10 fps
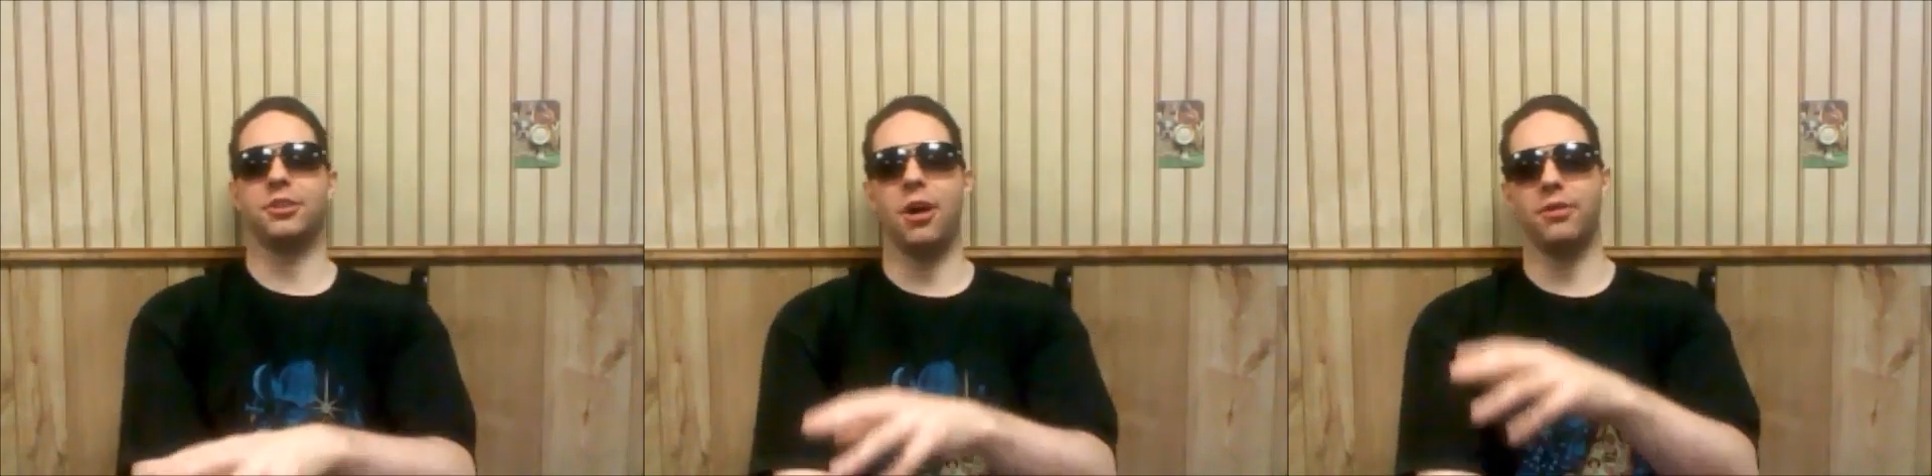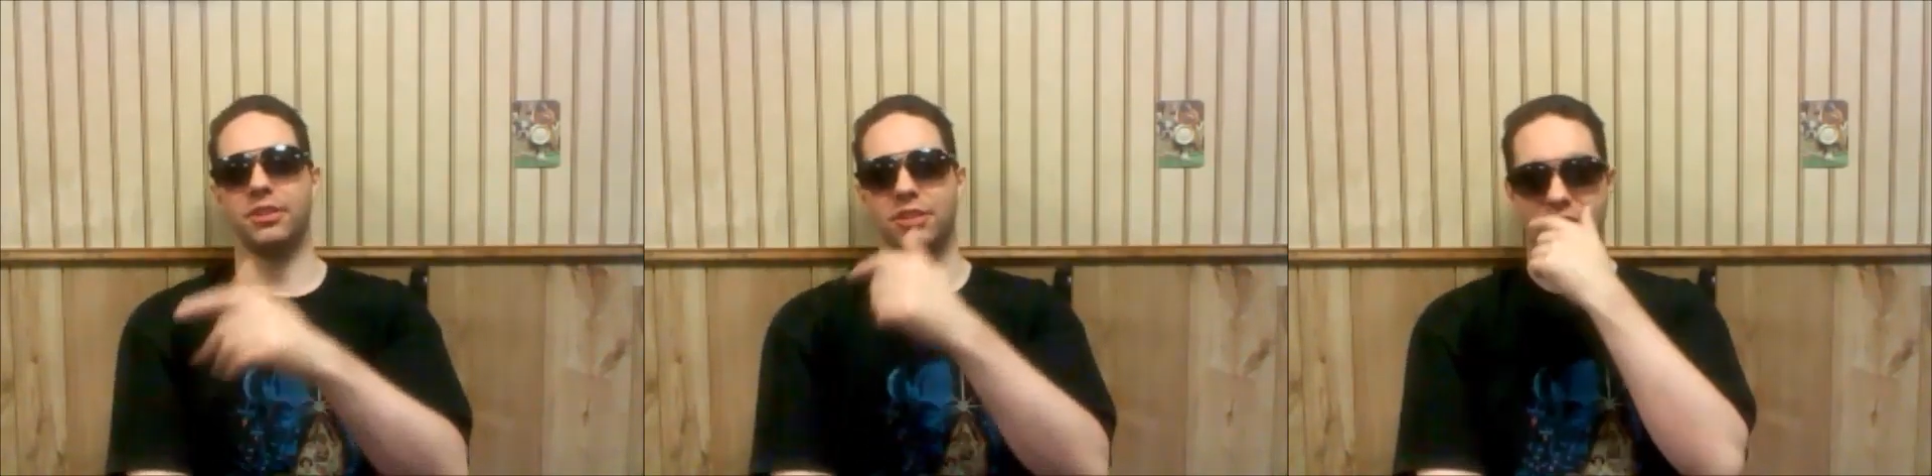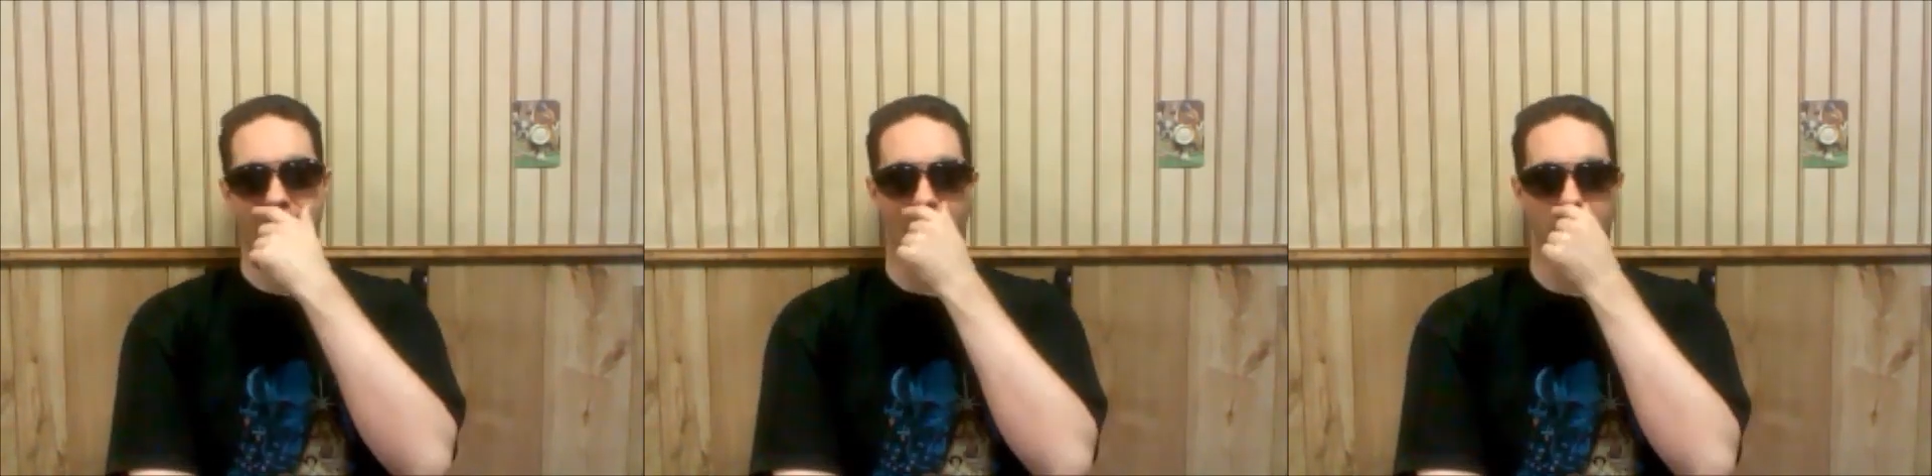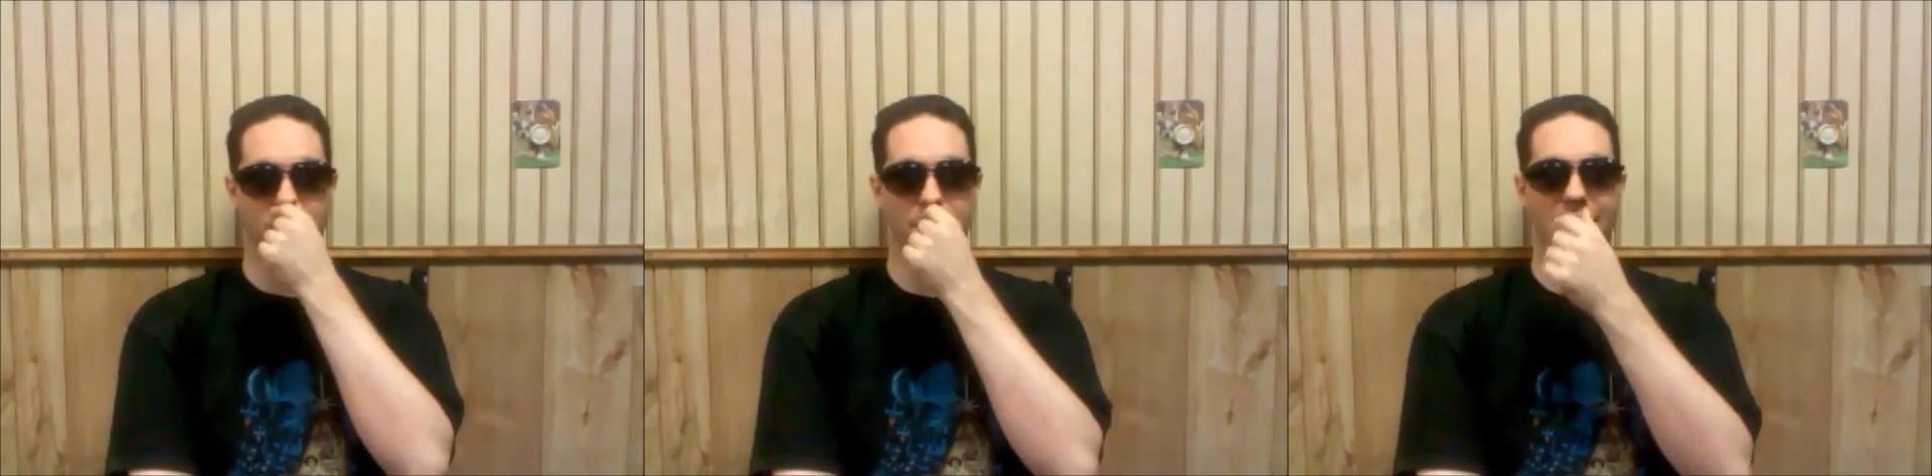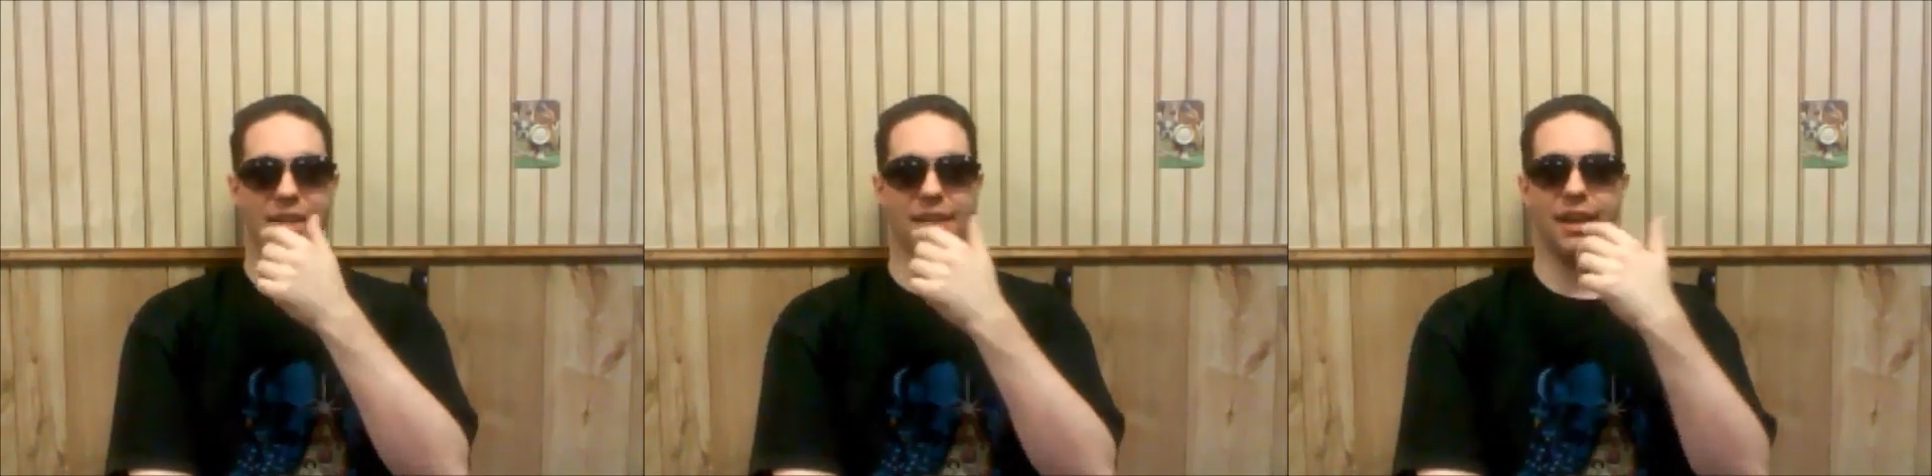show and just see how
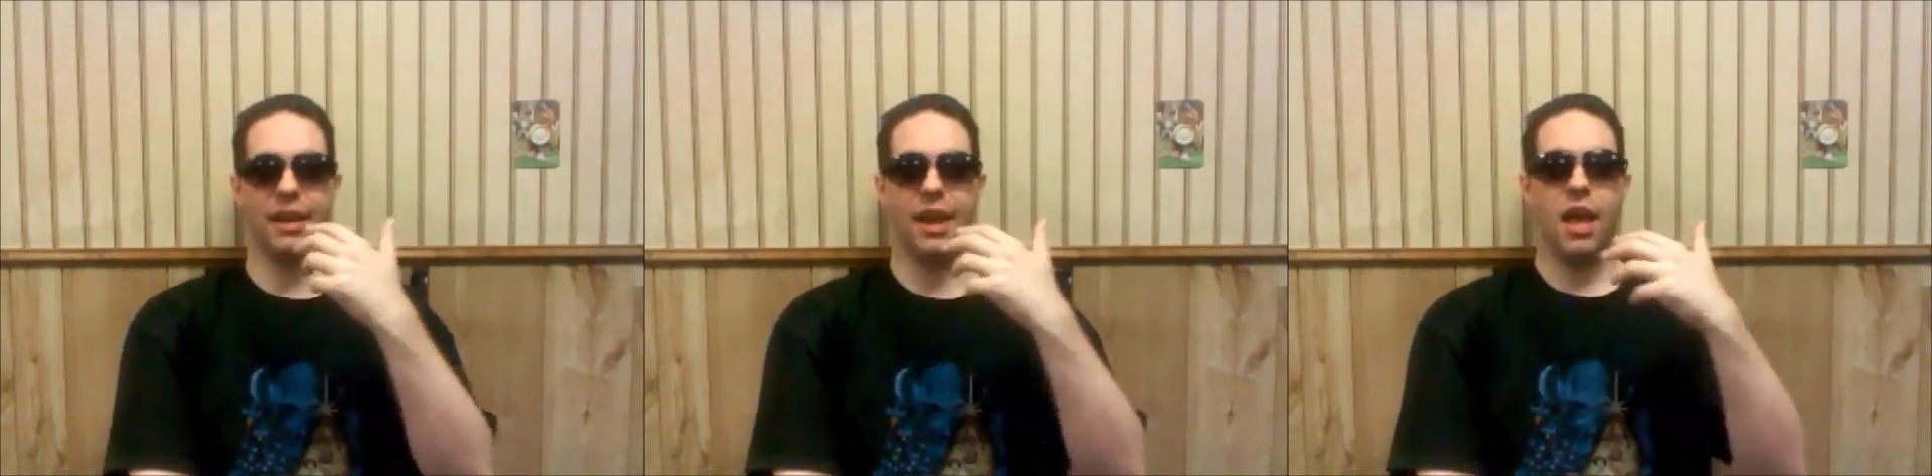somebody can